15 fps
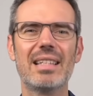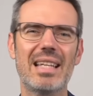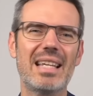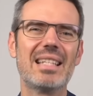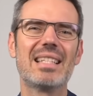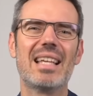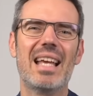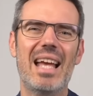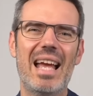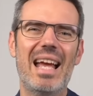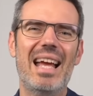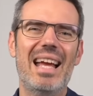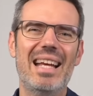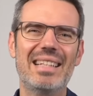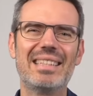is
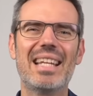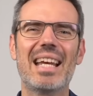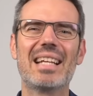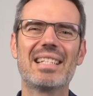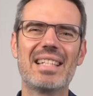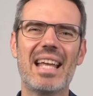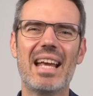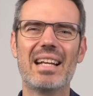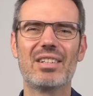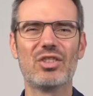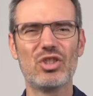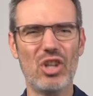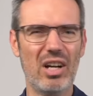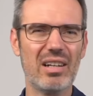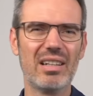a tech stack
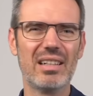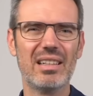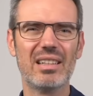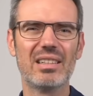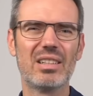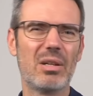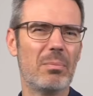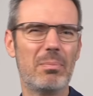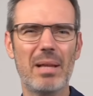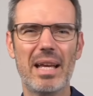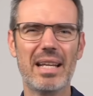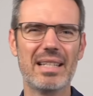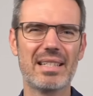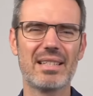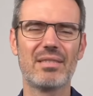jungle,
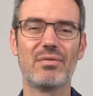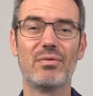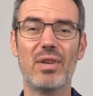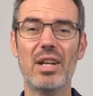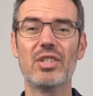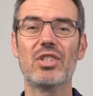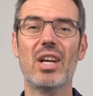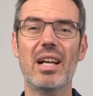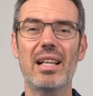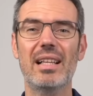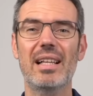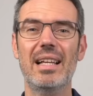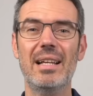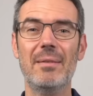complex, fragile,